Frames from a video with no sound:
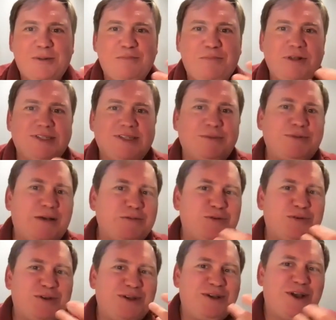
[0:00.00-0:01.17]
But sometimes,
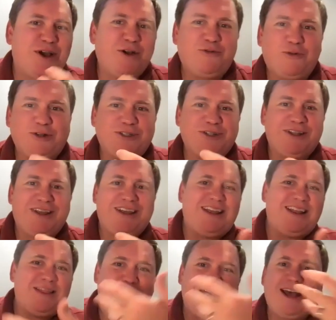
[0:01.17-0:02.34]
unfortunately, in
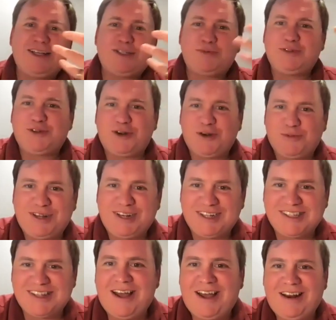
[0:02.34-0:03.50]
the past, we started with
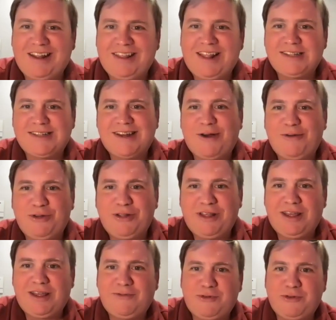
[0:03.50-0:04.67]
design, and that's not
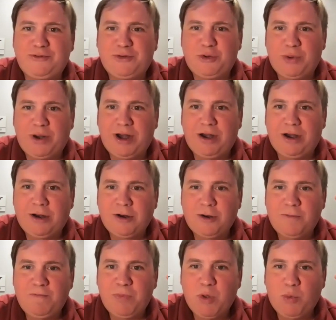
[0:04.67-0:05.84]
really for footwear
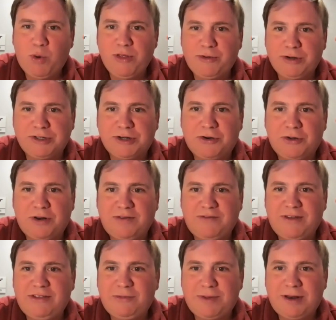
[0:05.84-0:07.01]
where the return on
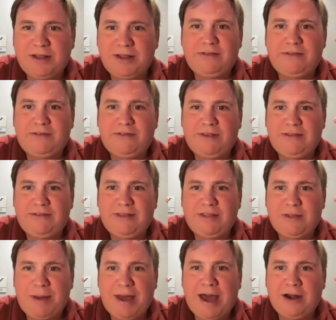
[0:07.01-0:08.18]
investment is. It's in the
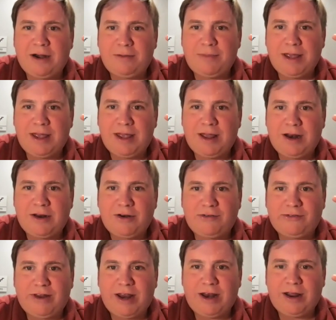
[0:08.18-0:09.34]
pattern making and
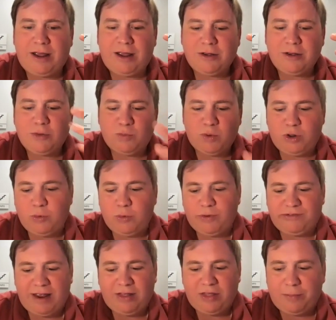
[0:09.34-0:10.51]
understanding what you were
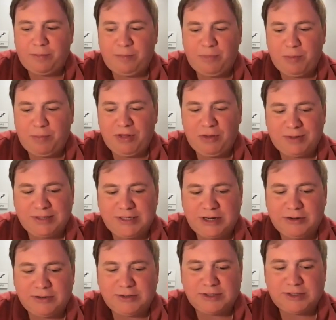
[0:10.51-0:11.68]
saying. The bill of
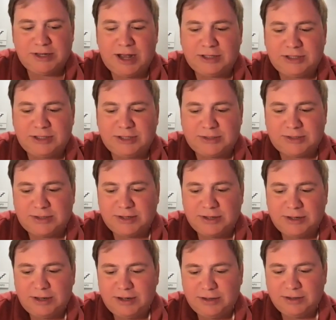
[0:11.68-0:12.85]
materials is not just
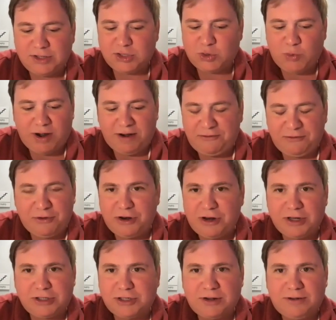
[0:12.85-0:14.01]
the square
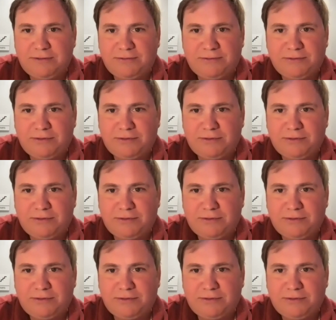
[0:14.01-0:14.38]
footage of